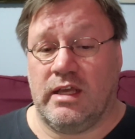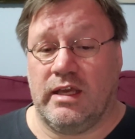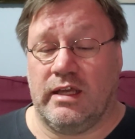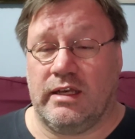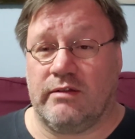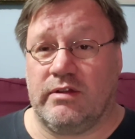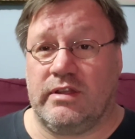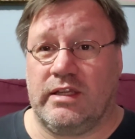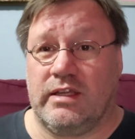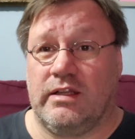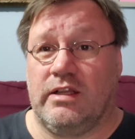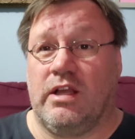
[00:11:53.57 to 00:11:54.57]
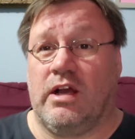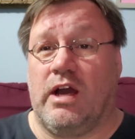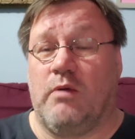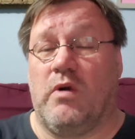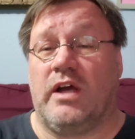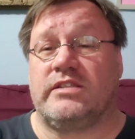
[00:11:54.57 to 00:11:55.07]
And everything,
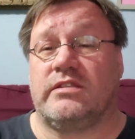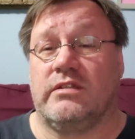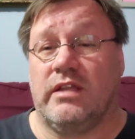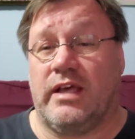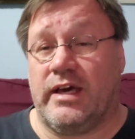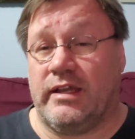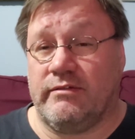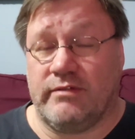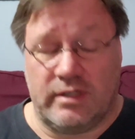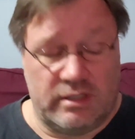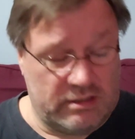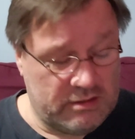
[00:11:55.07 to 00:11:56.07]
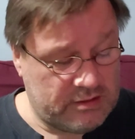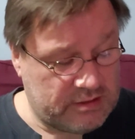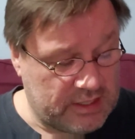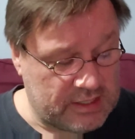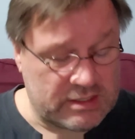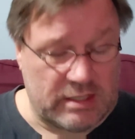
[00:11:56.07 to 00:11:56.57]
I watched a lot of videos the
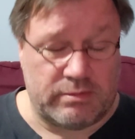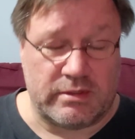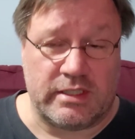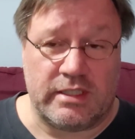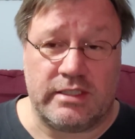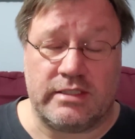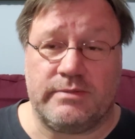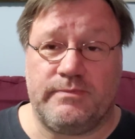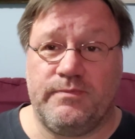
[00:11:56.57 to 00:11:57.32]
last couple days,